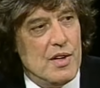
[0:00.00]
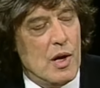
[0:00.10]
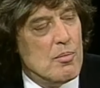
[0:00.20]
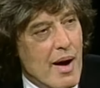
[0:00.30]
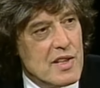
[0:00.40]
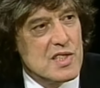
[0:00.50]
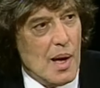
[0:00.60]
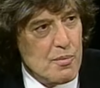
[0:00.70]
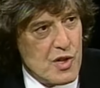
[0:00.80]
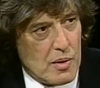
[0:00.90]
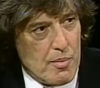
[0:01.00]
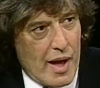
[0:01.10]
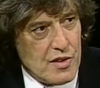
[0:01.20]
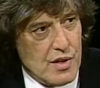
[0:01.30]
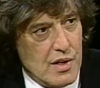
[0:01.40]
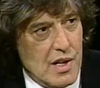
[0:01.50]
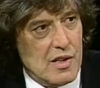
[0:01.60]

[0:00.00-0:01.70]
you know, my subject matter